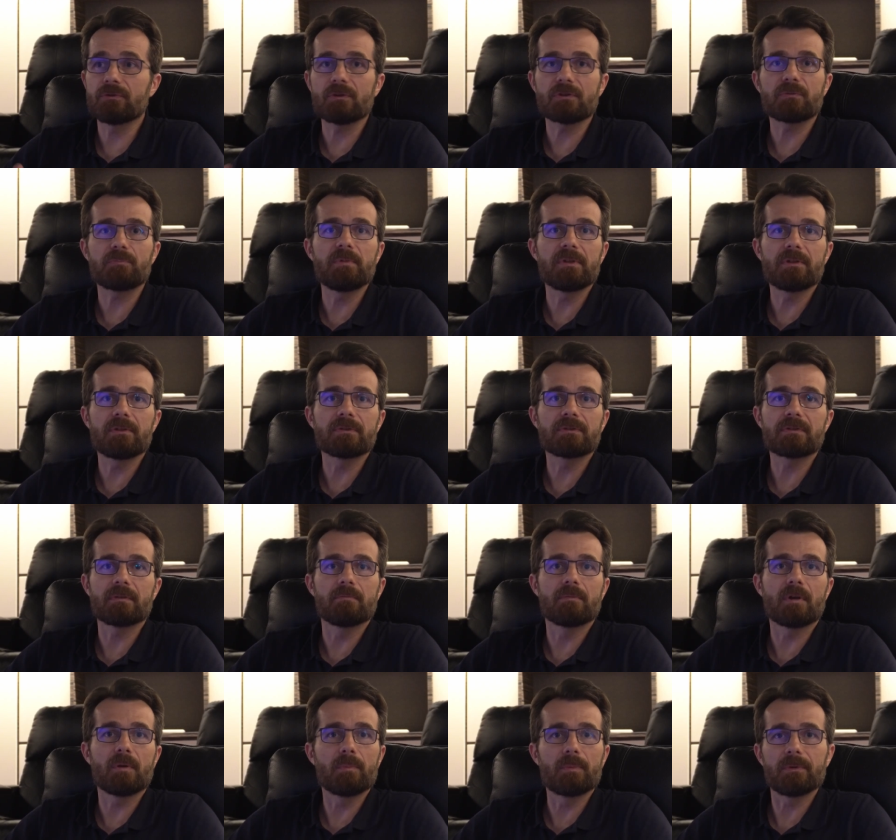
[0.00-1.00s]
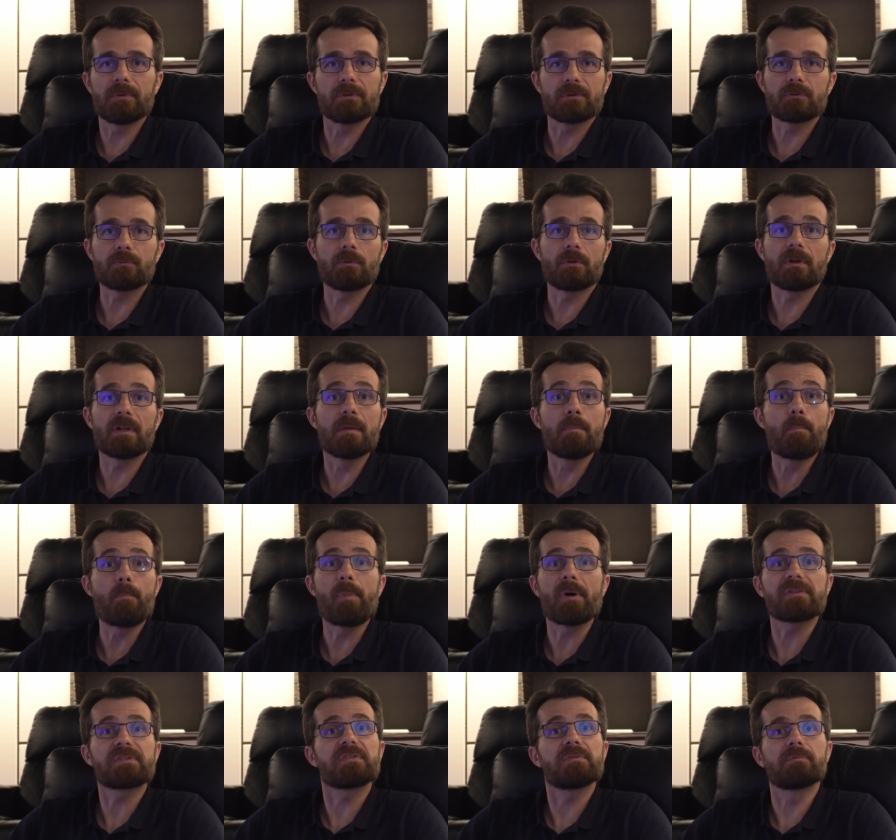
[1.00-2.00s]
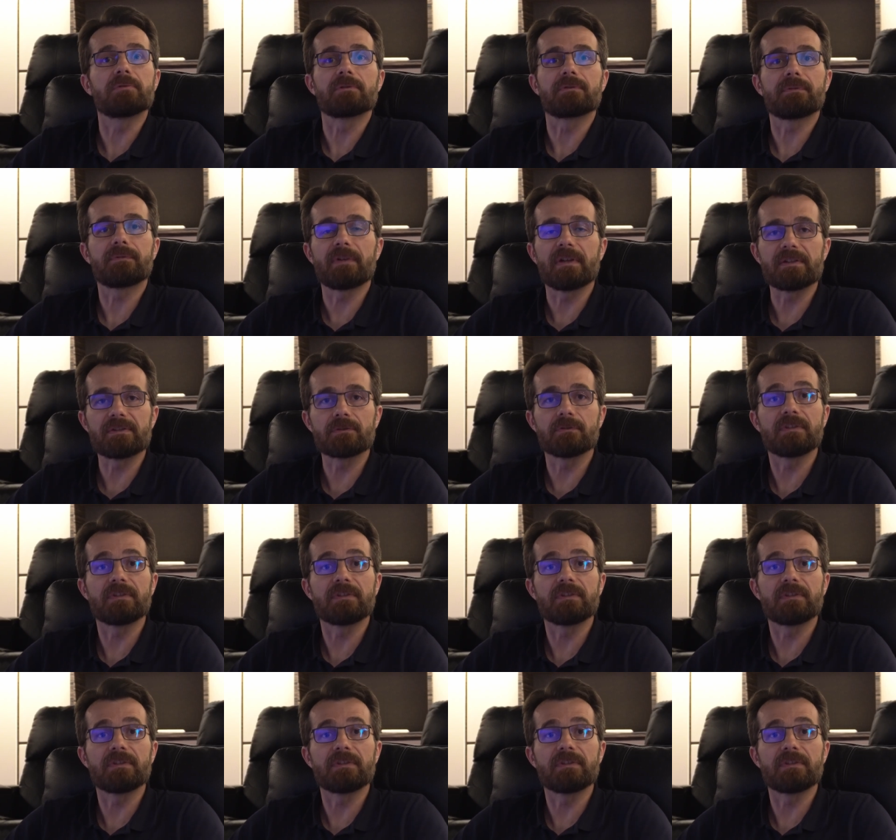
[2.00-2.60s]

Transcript: just because some components were impossible to find.